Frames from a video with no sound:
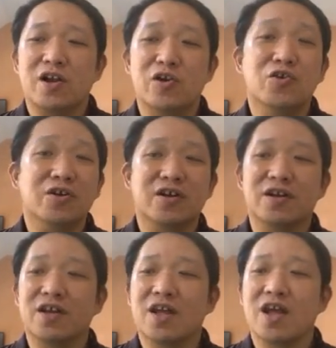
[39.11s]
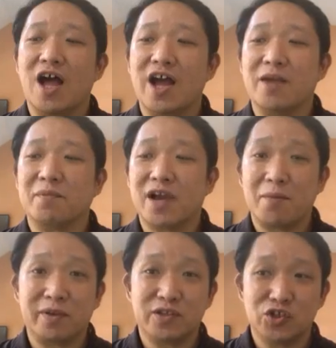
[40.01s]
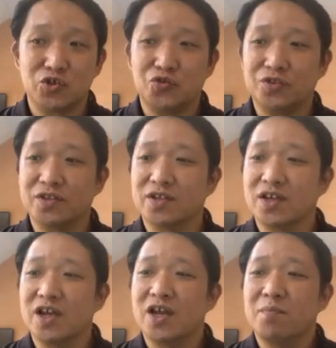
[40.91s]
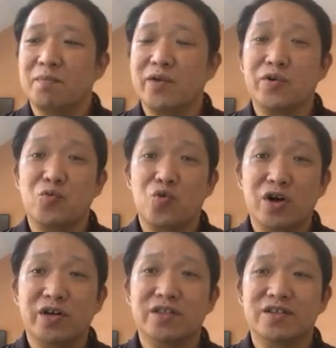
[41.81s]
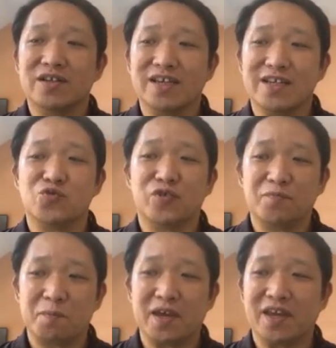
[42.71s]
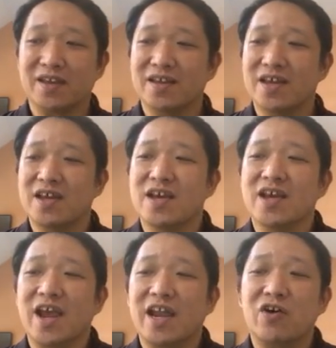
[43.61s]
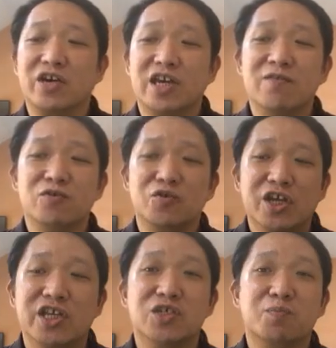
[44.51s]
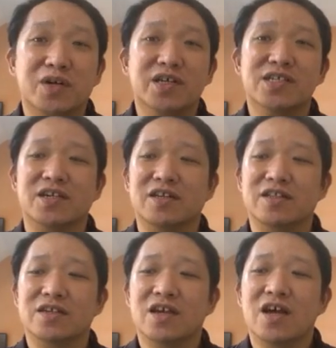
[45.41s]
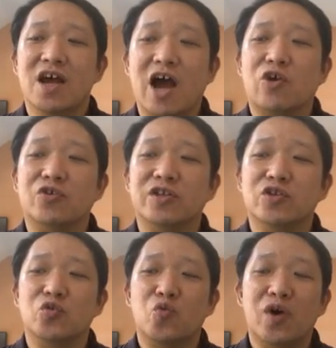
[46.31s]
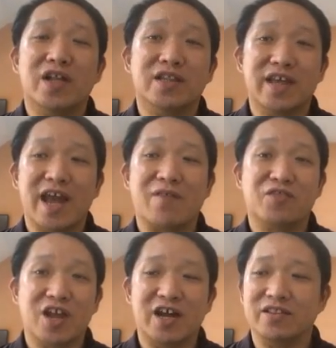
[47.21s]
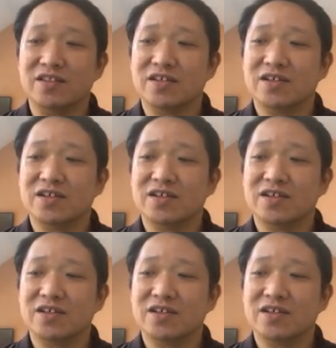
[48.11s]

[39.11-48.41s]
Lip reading: Look, I am coming soon. My reward is with me, and I'll give to each person according to what they have done.